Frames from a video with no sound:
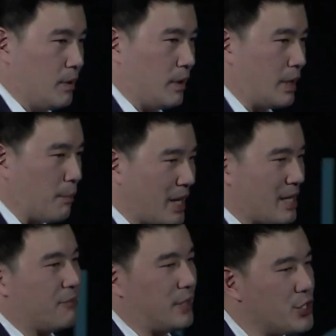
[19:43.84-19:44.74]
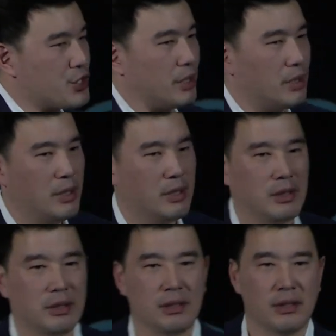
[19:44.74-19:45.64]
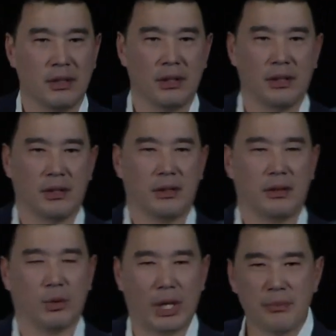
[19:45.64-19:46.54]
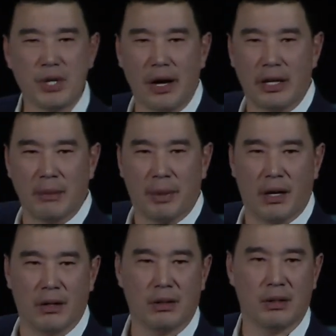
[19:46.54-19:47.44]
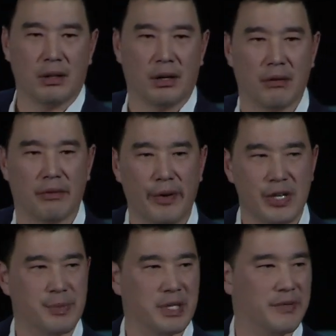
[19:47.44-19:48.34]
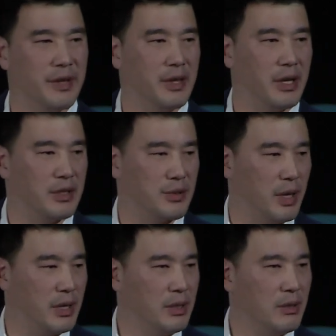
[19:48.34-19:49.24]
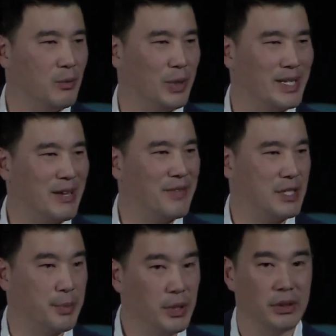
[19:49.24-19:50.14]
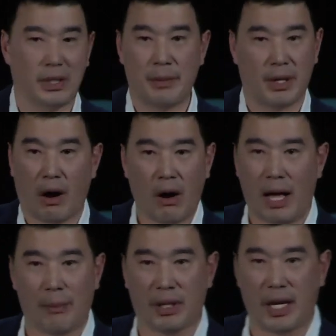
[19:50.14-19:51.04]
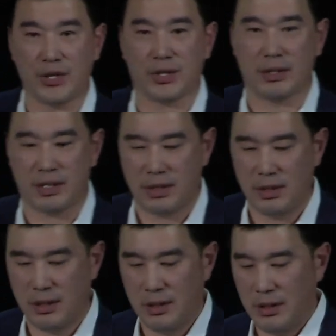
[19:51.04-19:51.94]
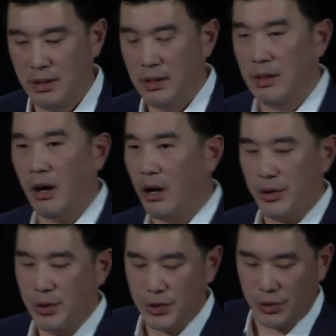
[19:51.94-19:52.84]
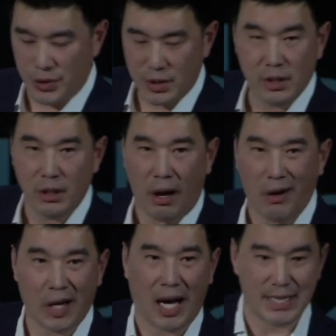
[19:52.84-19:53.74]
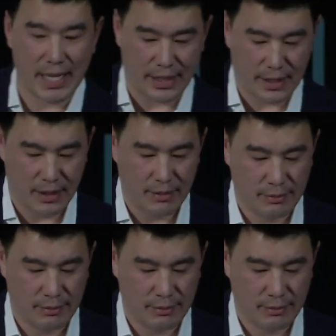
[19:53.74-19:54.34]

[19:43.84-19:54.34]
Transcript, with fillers: And in my definition, what I'm talking about are very specific things, right? When I say visibility, I mean all applications, all users, all content,